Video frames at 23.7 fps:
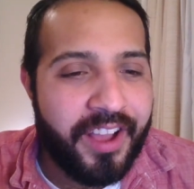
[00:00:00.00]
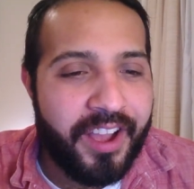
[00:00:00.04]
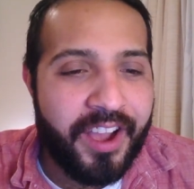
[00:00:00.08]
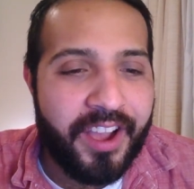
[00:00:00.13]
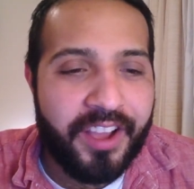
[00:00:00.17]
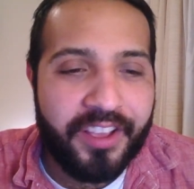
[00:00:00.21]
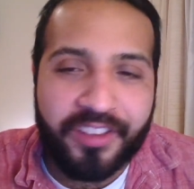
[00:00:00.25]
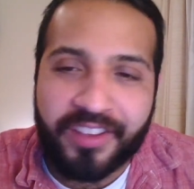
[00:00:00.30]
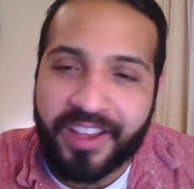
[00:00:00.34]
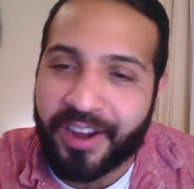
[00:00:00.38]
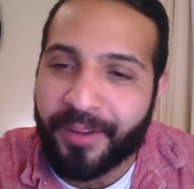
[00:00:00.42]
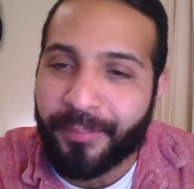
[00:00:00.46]

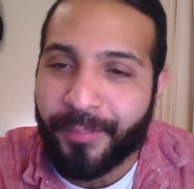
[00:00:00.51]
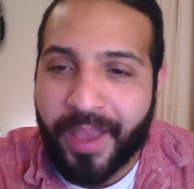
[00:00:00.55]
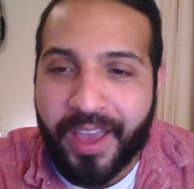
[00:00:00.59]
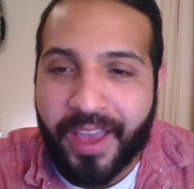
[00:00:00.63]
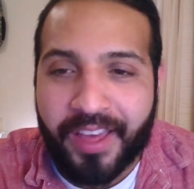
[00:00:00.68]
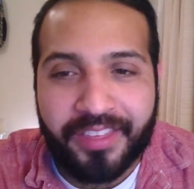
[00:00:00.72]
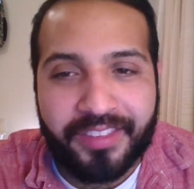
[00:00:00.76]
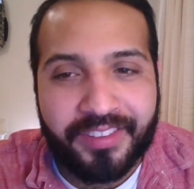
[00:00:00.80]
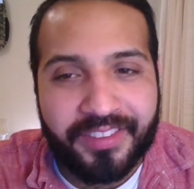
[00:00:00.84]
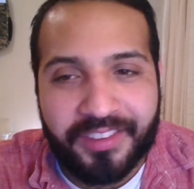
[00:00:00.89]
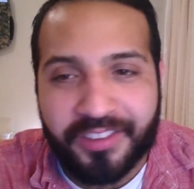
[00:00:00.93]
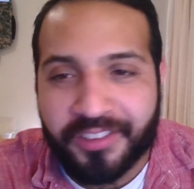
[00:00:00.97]
You got a
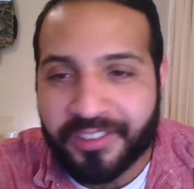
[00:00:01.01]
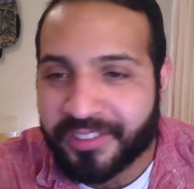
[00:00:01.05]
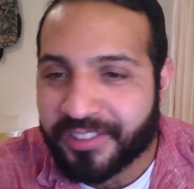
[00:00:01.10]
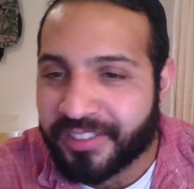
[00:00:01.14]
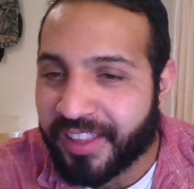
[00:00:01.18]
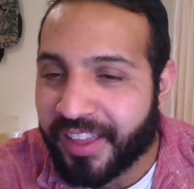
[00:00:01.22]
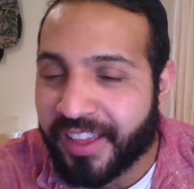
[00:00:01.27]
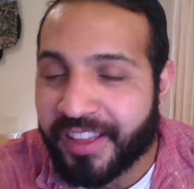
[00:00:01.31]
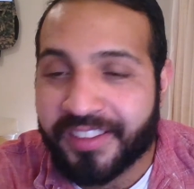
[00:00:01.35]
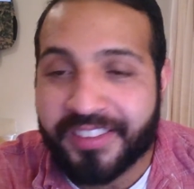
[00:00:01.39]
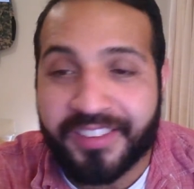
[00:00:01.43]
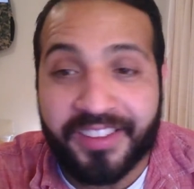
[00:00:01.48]
math skills
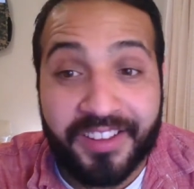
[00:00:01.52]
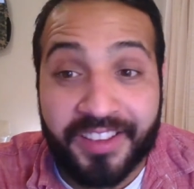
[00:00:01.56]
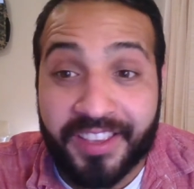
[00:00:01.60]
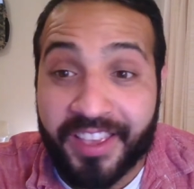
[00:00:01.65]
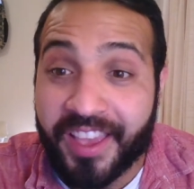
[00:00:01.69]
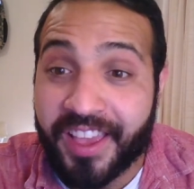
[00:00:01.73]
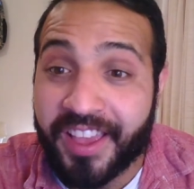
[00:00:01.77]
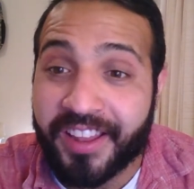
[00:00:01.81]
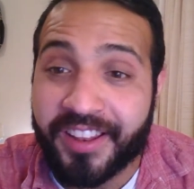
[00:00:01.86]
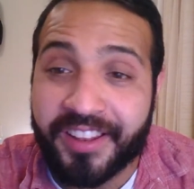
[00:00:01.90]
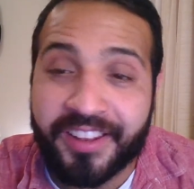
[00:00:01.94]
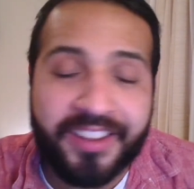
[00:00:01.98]
test.
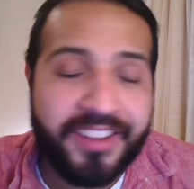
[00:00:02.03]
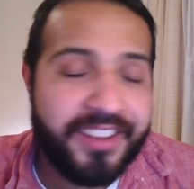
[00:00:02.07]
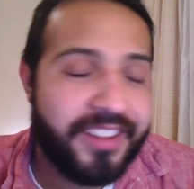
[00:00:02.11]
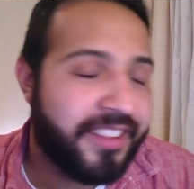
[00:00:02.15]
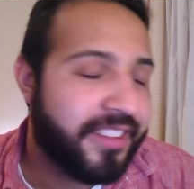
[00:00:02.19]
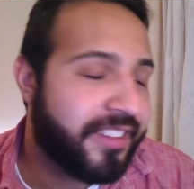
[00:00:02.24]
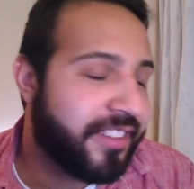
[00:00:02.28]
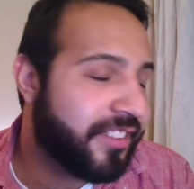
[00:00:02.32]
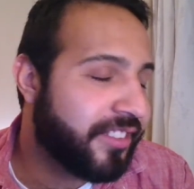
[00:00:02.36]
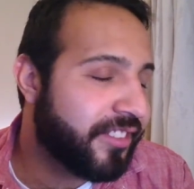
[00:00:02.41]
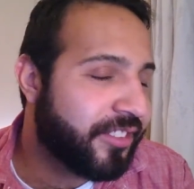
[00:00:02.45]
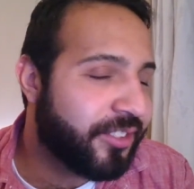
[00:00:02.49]
Again,
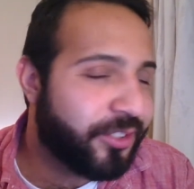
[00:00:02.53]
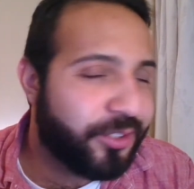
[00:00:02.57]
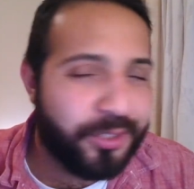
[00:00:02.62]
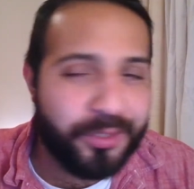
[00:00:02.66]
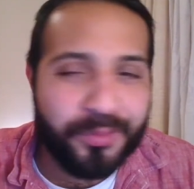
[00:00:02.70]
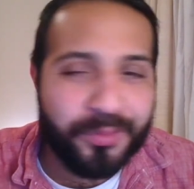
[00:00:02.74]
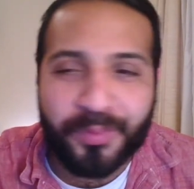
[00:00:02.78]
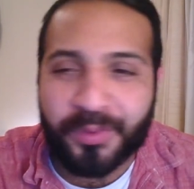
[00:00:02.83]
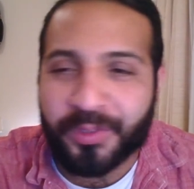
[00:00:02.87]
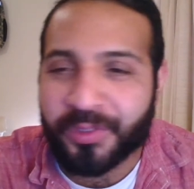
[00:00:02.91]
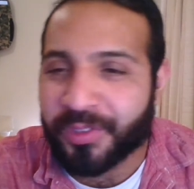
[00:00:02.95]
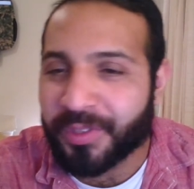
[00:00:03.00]

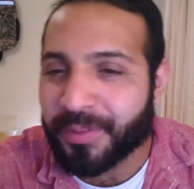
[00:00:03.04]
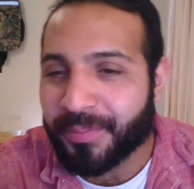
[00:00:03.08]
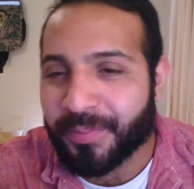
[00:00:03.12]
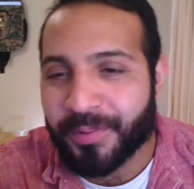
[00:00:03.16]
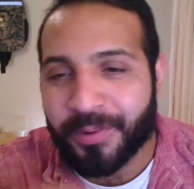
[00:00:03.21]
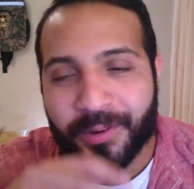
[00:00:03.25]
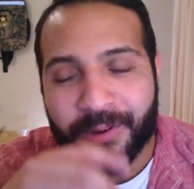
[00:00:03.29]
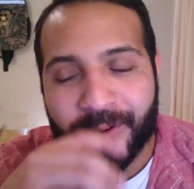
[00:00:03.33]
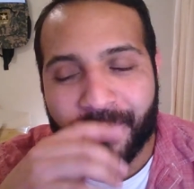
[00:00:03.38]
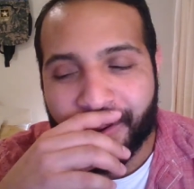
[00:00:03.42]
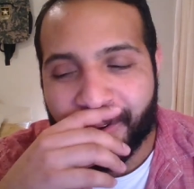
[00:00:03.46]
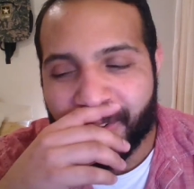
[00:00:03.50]
super
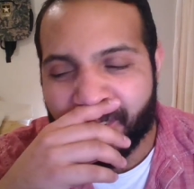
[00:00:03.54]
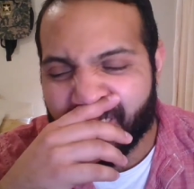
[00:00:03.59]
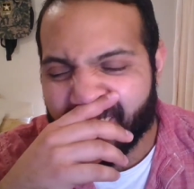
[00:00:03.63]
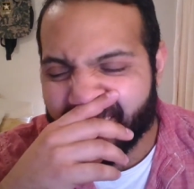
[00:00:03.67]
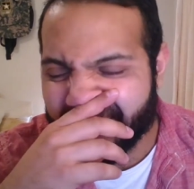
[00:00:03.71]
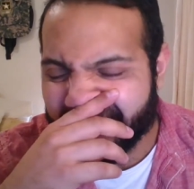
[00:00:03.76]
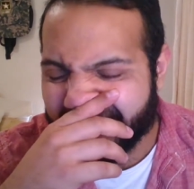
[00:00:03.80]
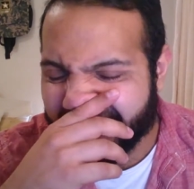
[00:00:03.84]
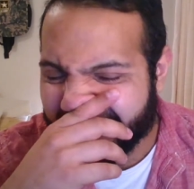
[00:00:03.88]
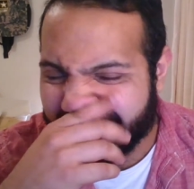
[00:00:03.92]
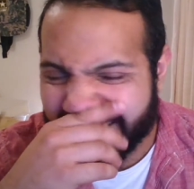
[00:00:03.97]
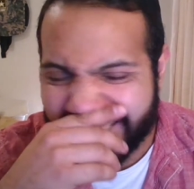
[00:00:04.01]
simple.
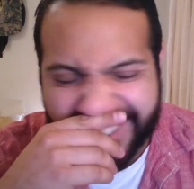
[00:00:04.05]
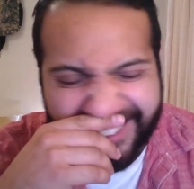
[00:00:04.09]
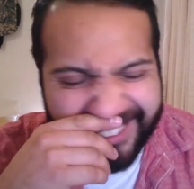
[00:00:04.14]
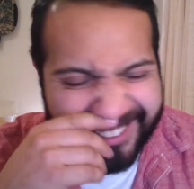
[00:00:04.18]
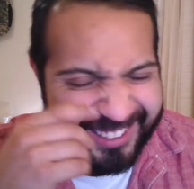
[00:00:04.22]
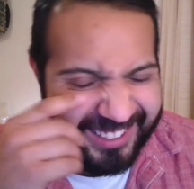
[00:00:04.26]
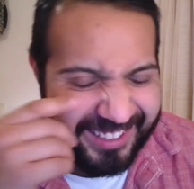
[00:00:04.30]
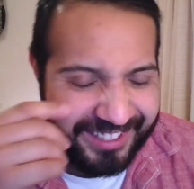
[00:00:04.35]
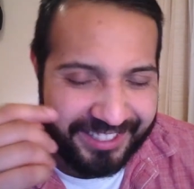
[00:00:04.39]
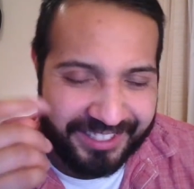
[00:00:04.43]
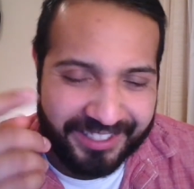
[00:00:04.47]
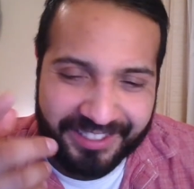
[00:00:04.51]

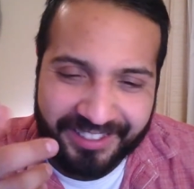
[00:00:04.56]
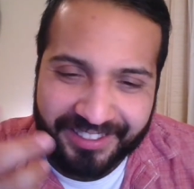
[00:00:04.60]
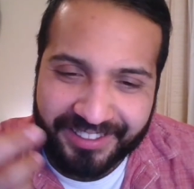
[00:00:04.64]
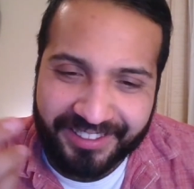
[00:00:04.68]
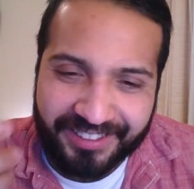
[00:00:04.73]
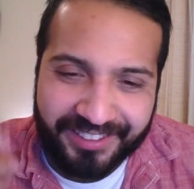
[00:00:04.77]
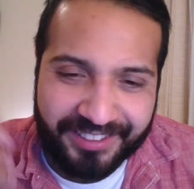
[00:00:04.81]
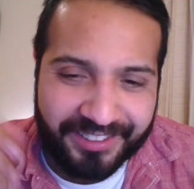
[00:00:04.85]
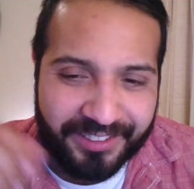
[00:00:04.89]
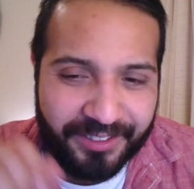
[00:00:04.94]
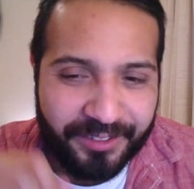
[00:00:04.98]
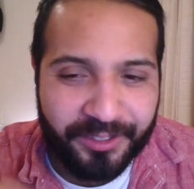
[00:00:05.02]

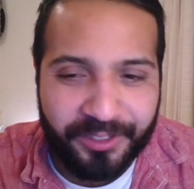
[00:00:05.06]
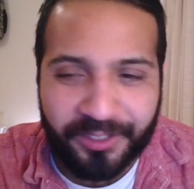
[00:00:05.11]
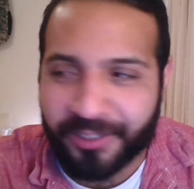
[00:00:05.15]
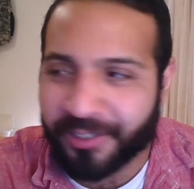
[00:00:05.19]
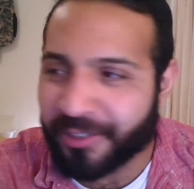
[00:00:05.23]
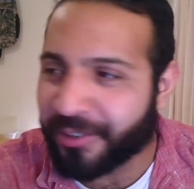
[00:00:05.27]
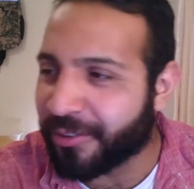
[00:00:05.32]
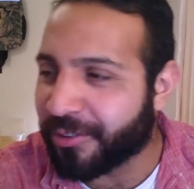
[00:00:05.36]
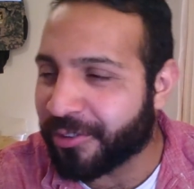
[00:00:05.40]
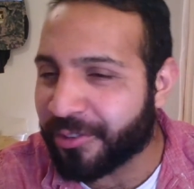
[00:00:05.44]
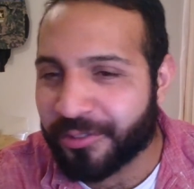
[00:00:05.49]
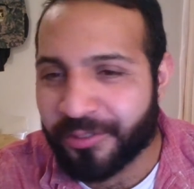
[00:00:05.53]

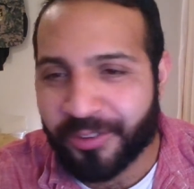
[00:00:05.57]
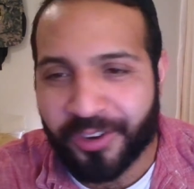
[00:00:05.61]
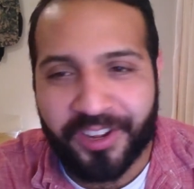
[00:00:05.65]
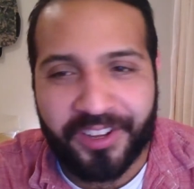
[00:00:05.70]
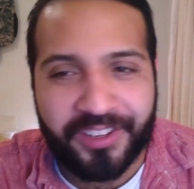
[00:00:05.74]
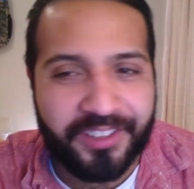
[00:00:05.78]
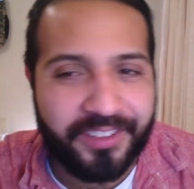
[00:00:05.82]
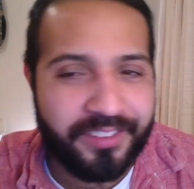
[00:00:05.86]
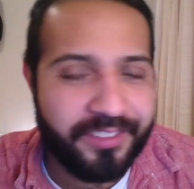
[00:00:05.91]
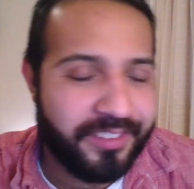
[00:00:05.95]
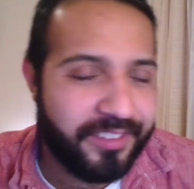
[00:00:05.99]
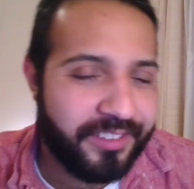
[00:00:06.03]
The train
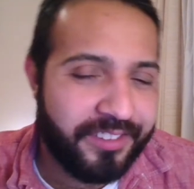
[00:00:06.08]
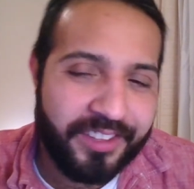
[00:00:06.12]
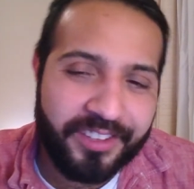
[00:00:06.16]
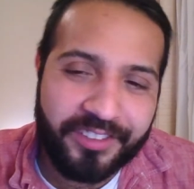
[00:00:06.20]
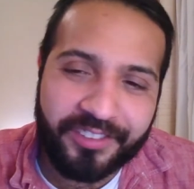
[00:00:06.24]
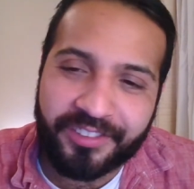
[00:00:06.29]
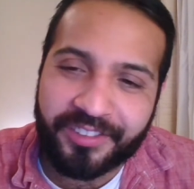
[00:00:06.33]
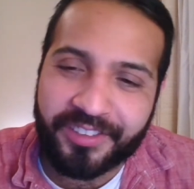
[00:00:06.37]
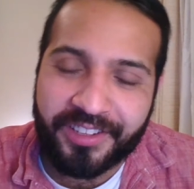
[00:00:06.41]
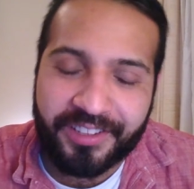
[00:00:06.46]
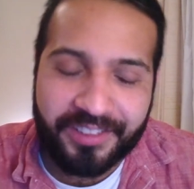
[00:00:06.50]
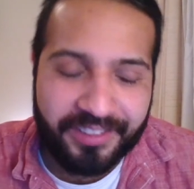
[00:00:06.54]
leaves the
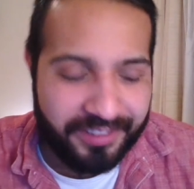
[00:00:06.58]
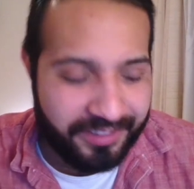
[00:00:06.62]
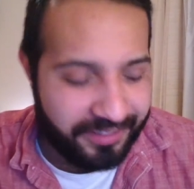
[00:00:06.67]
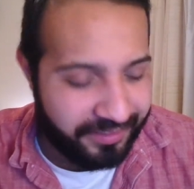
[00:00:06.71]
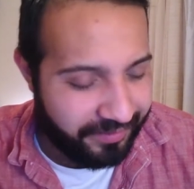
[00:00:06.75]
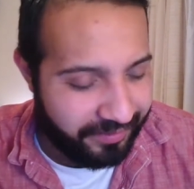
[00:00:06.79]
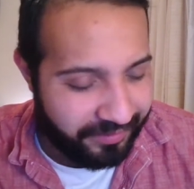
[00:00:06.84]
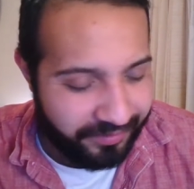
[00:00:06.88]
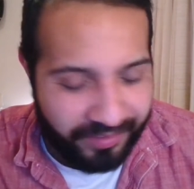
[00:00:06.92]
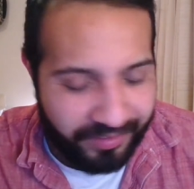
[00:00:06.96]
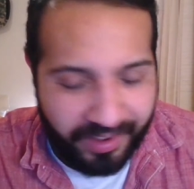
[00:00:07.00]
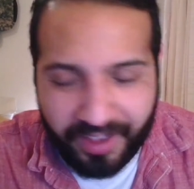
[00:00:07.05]
station at
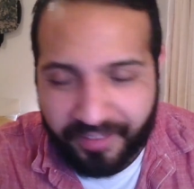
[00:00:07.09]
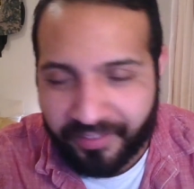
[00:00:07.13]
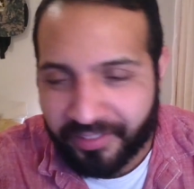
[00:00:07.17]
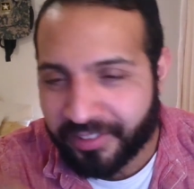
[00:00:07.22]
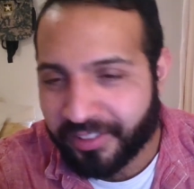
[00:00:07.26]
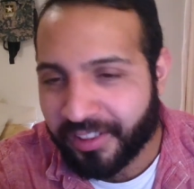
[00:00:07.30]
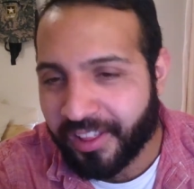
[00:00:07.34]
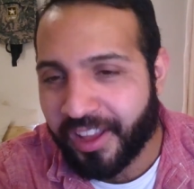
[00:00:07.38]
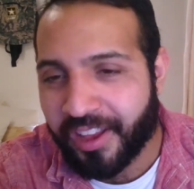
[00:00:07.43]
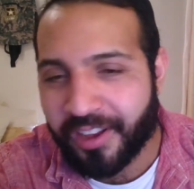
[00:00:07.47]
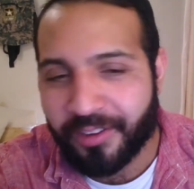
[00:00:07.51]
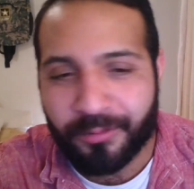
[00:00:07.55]
5
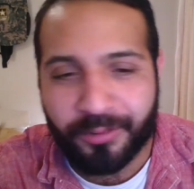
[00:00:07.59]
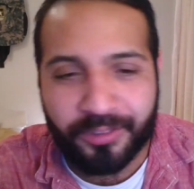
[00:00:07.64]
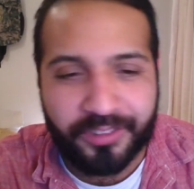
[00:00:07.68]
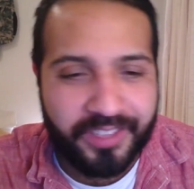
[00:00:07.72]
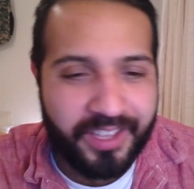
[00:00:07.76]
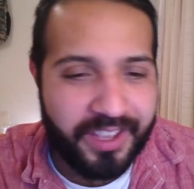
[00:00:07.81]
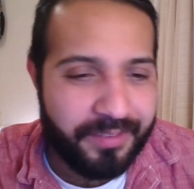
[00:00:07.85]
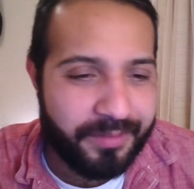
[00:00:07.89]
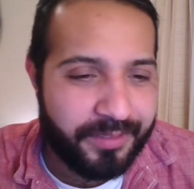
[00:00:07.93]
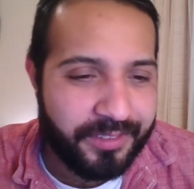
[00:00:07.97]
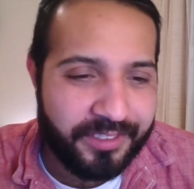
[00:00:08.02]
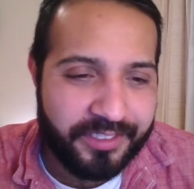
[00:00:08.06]
o'clock. What
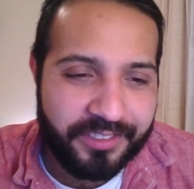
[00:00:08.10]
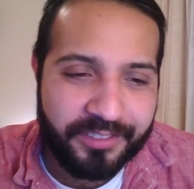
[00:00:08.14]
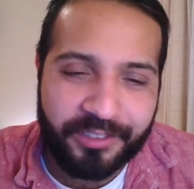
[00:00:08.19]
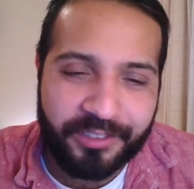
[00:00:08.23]
time is it?